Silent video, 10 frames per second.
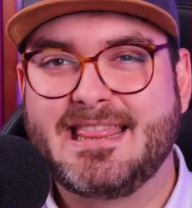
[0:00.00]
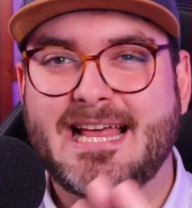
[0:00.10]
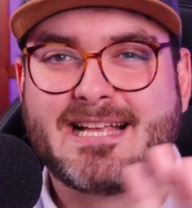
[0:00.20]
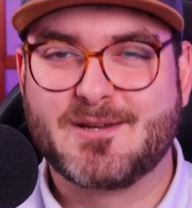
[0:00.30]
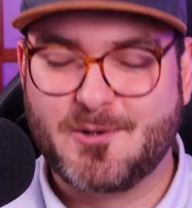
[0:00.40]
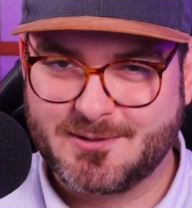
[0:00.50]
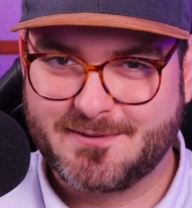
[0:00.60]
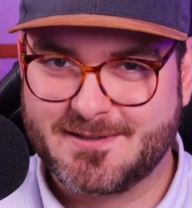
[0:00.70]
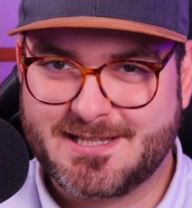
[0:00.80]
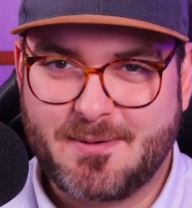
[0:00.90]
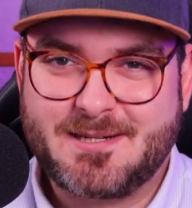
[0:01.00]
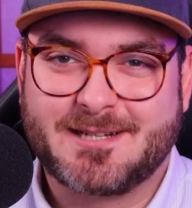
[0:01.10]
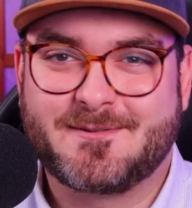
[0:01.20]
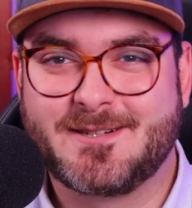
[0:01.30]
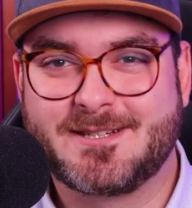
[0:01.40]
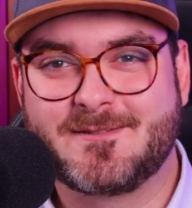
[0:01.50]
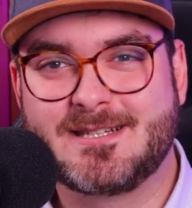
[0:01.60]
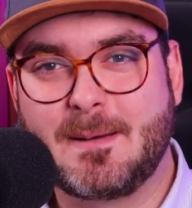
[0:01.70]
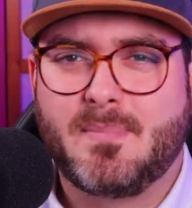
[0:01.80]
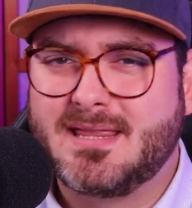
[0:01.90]
That's a whole different subject for a different
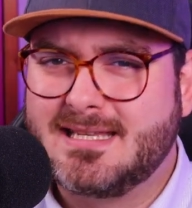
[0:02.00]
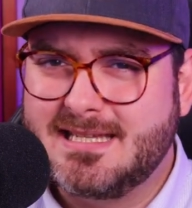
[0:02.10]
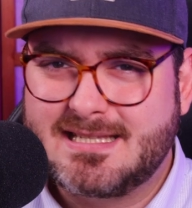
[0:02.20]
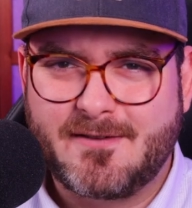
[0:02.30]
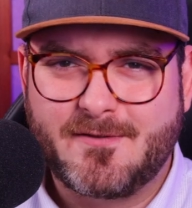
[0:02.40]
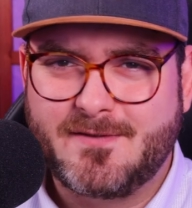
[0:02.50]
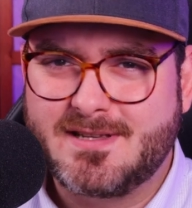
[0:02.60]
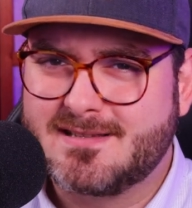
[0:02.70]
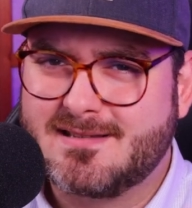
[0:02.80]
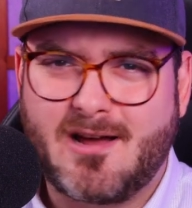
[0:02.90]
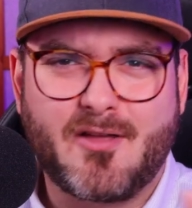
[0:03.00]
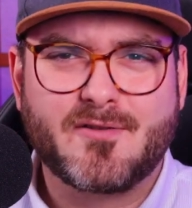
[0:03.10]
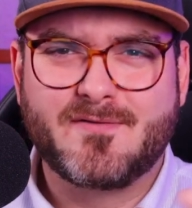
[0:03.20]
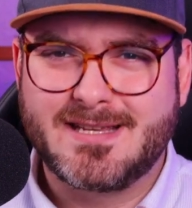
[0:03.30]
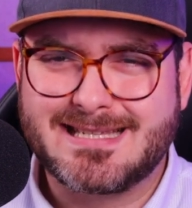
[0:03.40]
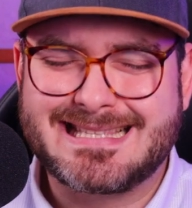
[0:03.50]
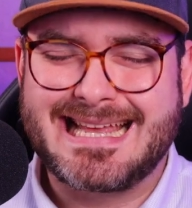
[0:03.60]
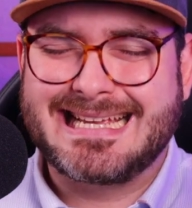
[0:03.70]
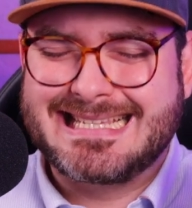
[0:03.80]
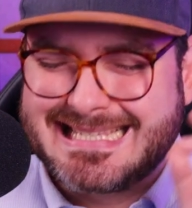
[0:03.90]
day. But the D7 visas and other visas
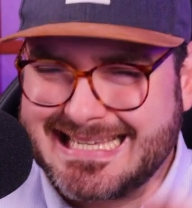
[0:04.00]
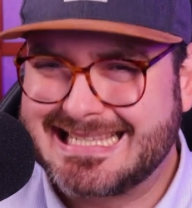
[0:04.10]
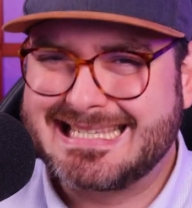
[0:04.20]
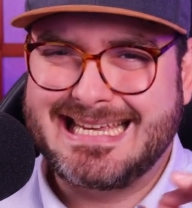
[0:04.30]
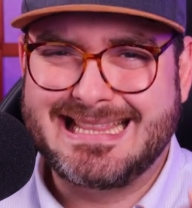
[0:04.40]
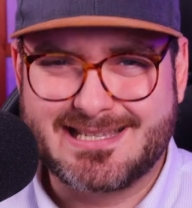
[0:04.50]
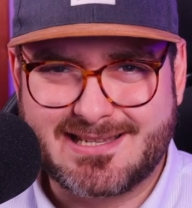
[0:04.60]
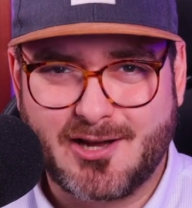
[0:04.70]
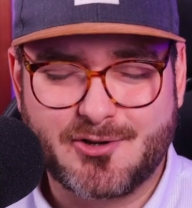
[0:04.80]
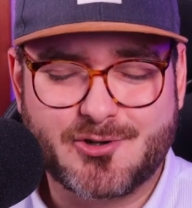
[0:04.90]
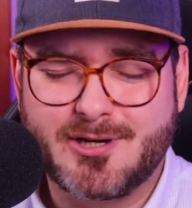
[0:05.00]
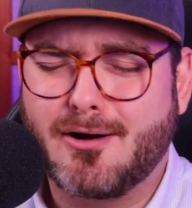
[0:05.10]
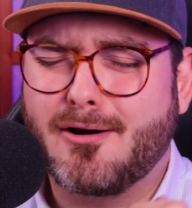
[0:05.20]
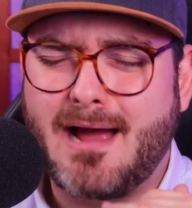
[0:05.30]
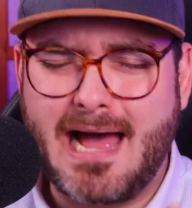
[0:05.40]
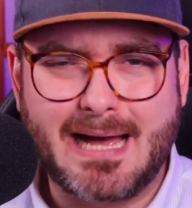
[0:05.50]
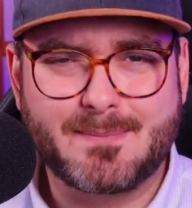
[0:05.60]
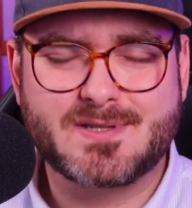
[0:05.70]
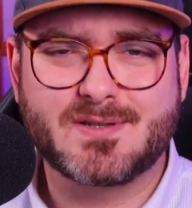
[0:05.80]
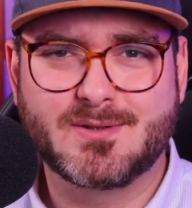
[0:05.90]
that exist in this country are
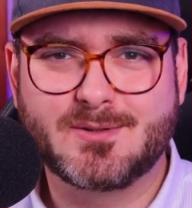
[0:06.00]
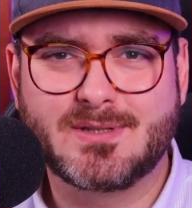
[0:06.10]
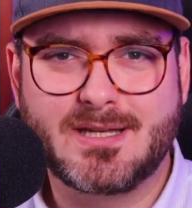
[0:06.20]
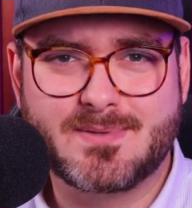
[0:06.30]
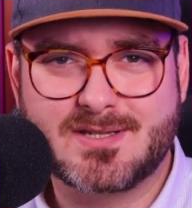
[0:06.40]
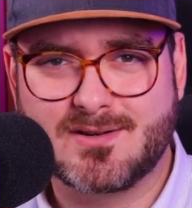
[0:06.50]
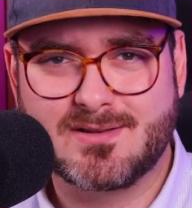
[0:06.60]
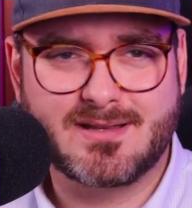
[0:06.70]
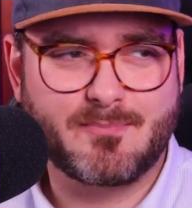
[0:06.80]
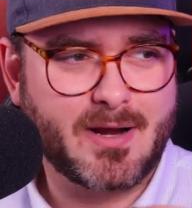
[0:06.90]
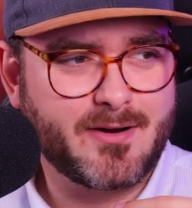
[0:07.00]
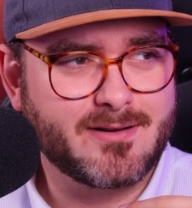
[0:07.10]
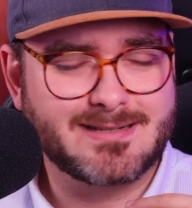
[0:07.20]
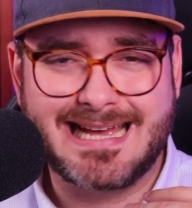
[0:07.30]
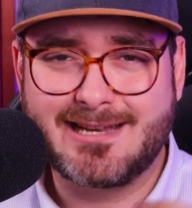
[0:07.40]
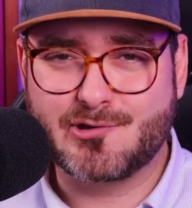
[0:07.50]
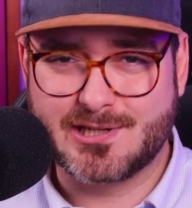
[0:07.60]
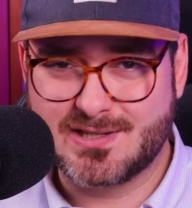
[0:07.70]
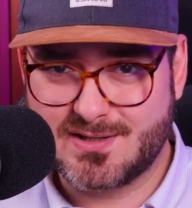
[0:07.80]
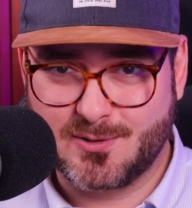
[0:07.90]
absolutely absurd. The barrier to entry
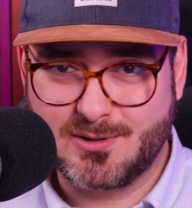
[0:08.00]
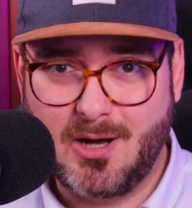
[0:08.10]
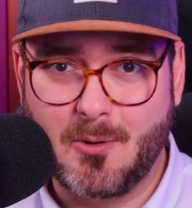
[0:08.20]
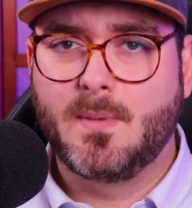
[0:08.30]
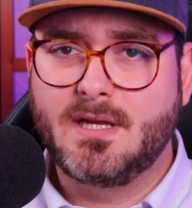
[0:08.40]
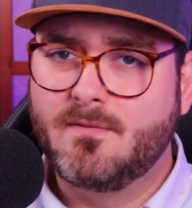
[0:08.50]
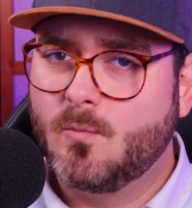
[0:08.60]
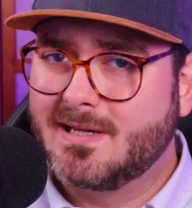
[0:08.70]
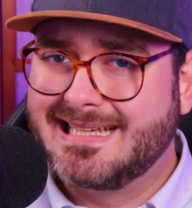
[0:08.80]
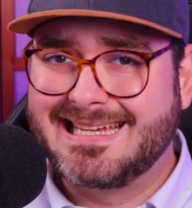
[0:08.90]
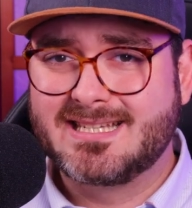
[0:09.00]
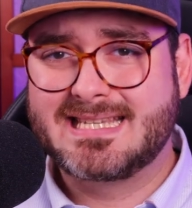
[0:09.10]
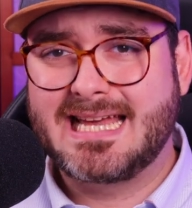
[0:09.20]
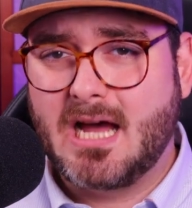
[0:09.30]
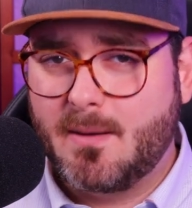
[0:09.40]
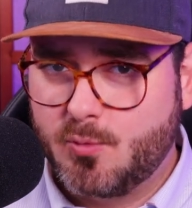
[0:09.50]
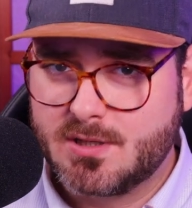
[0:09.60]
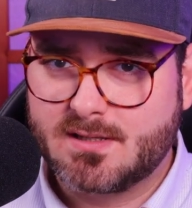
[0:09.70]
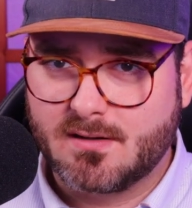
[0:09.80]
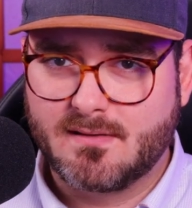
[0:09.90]
is so low. But even when getting set up
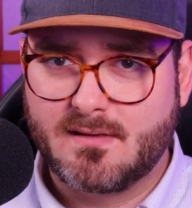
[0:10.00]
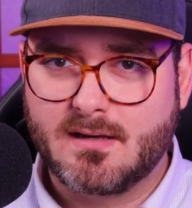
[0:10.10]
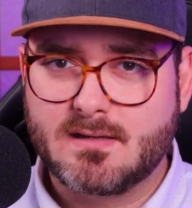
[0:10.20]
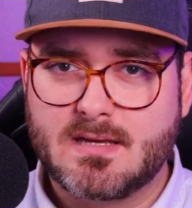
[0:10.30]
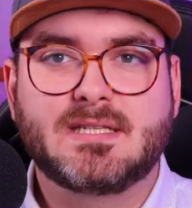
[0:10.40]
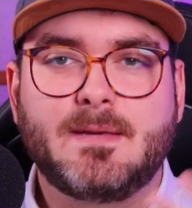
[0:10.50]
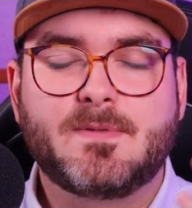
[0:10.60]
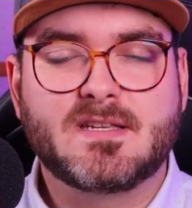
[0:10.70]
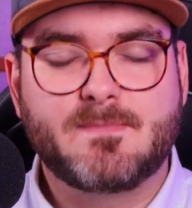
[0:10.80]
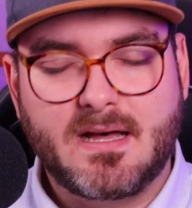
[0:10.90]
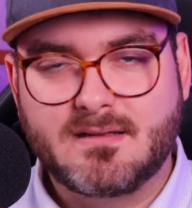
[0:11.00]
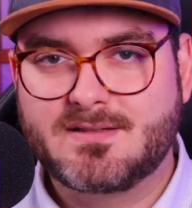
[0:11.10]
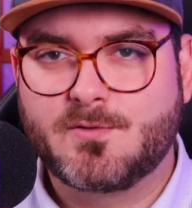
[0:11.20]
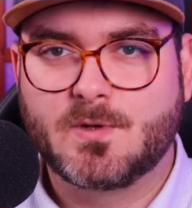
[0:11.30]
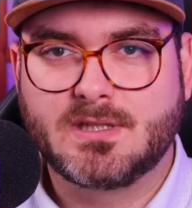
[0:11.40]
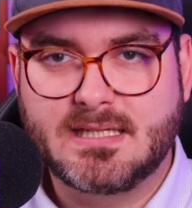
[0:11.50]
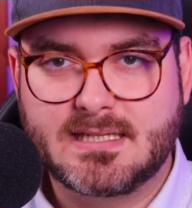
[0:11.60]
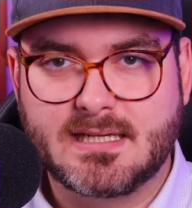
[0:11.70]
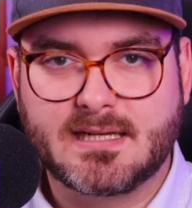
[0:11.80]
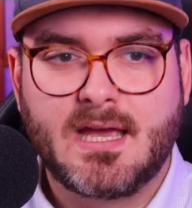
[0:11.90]
with certain things to keep things balanced and
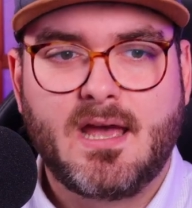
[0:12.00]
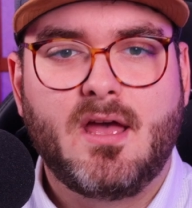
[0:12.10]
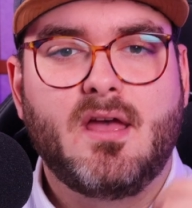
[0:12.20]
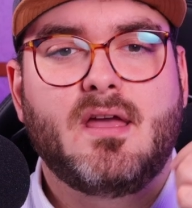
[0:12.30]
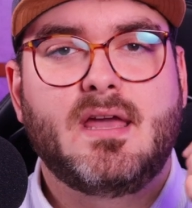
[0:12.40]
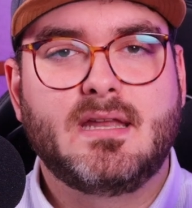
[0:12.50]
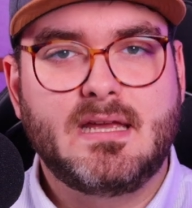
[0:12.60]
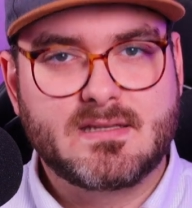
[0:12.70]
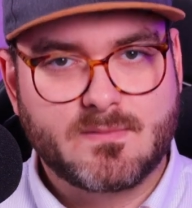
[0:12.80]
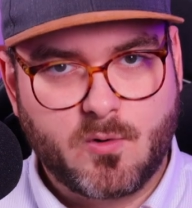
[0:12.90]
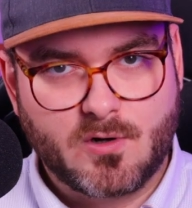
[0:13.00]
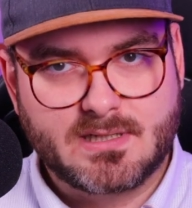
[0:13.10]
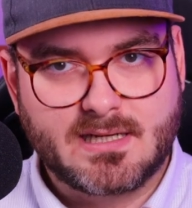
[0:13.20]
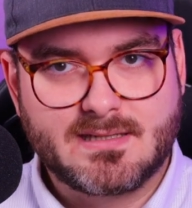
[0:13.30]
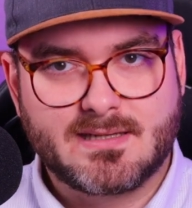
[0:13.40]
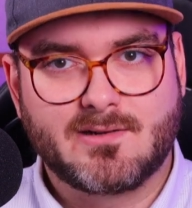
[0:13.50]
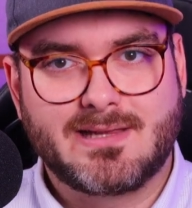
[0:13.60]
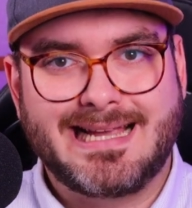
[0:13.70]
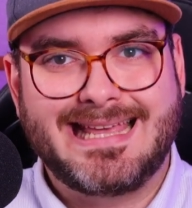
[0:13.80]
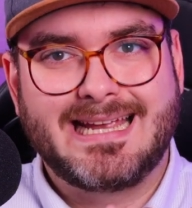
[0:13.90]
realistic, it is important to consider
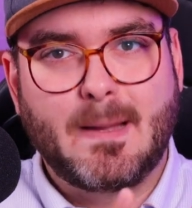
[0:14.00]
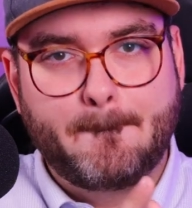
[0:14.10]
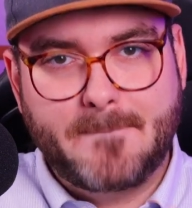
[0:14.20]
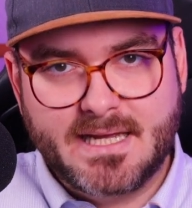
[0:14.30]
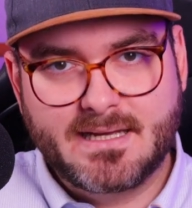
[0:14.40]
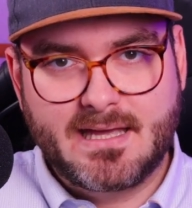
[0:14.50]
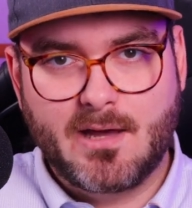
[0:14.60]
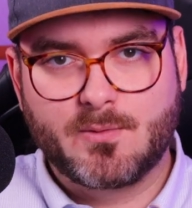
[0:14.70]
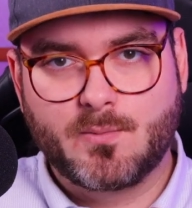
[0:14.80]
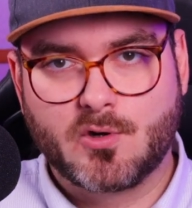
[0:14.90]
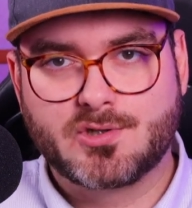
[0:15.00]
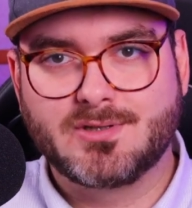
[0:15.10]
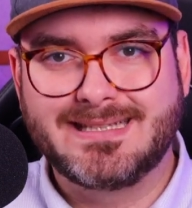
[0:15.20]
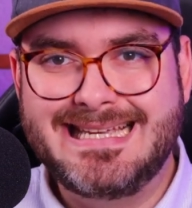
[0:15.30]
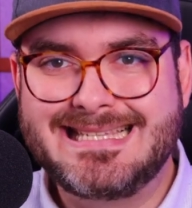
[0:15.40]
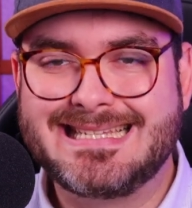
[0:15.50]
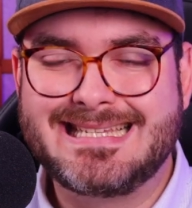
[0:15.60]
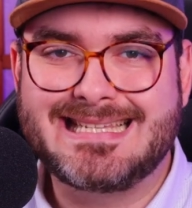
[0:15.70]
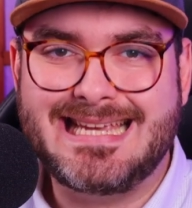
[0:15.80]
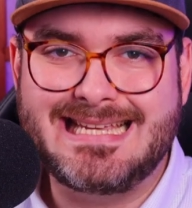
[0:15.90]
that getting a bank account in Portugal isn't
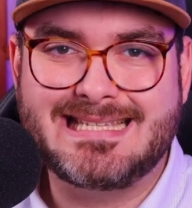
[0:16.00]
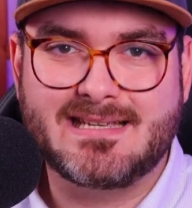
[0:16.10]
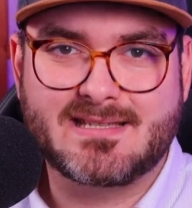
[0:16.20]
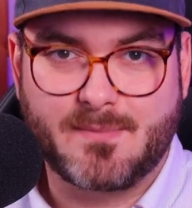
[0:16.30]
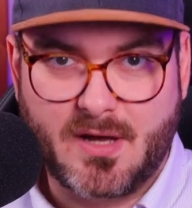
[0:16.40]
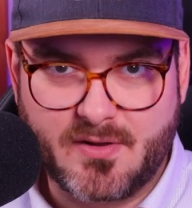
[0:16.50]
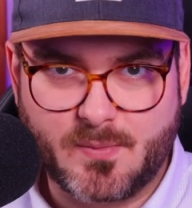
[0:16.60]
as easy as some other